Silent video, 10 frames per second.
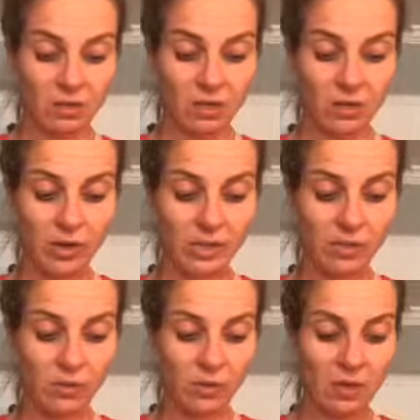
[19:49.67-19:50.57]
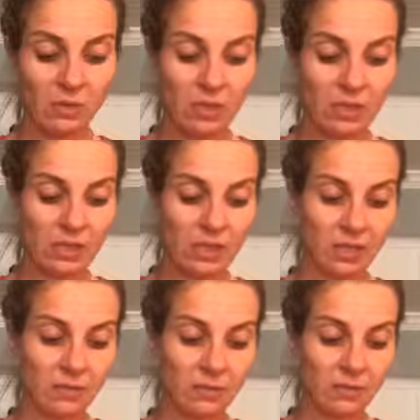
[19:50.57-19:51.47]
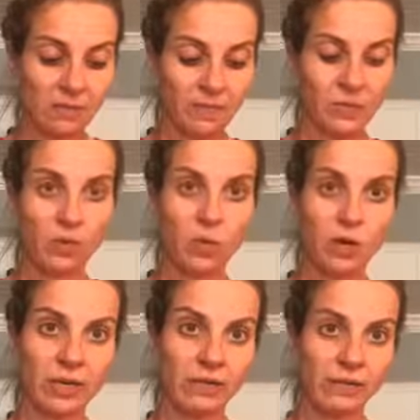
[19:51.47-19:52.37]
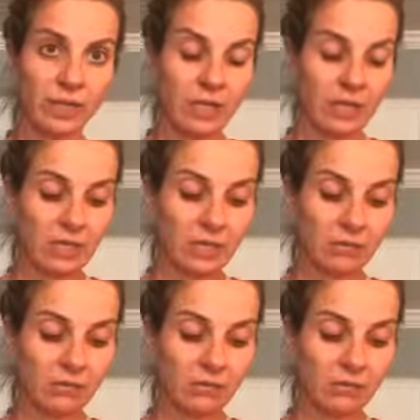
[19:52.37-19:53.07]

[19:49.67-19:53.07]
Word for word: get crazy with me and messy and drink wine on Friday nights.